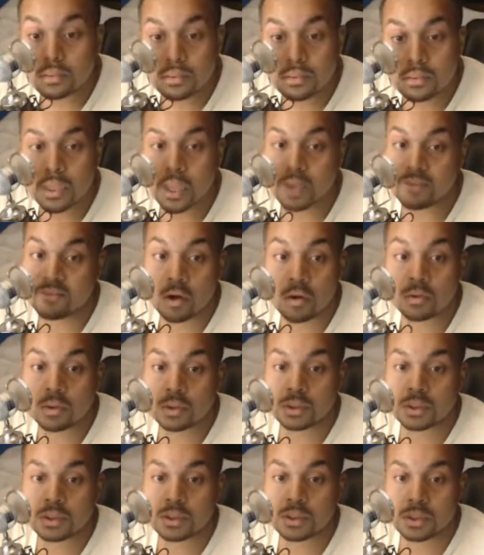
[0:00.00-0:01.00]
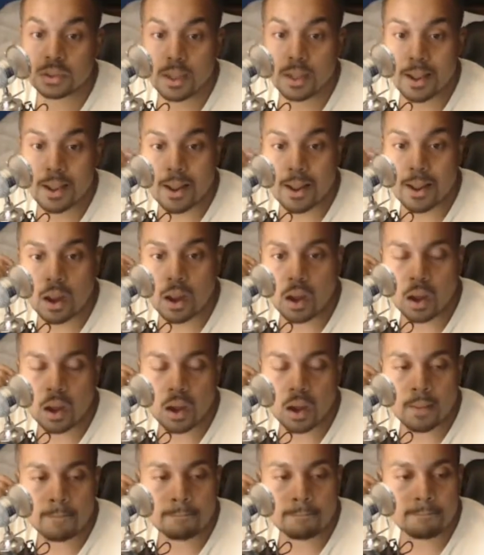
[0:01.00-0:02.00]
I
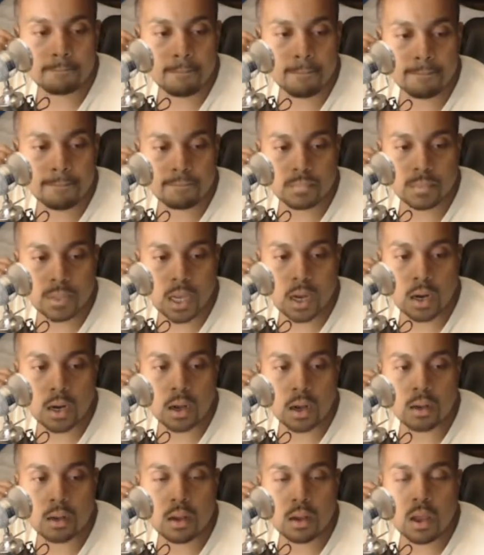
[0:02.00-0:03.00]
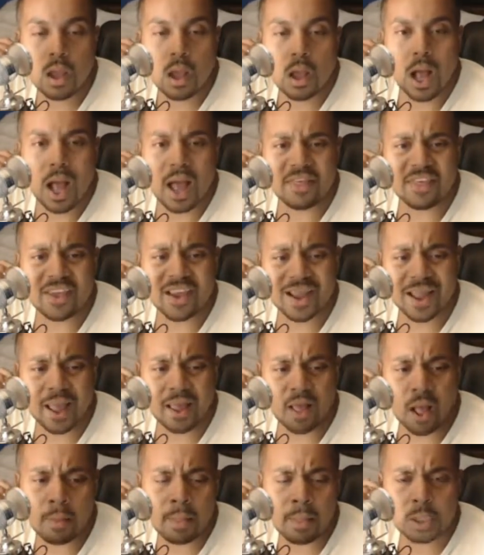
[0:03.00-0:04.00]
don't know. I think I'm
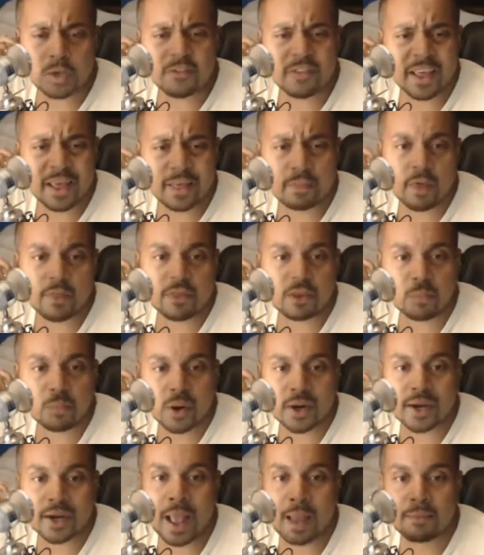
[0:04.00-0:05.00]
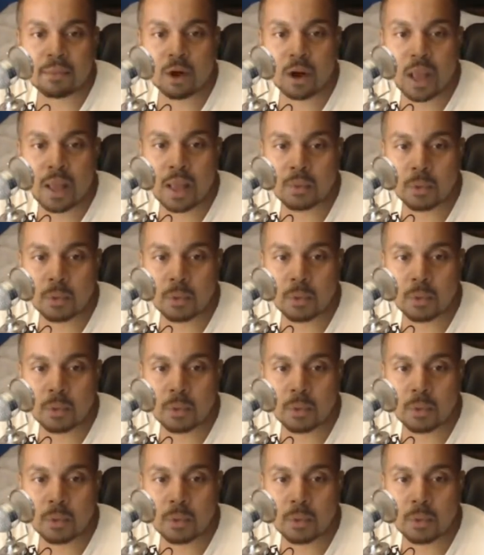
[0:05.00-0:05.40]
not sure if at this point it happened or not, but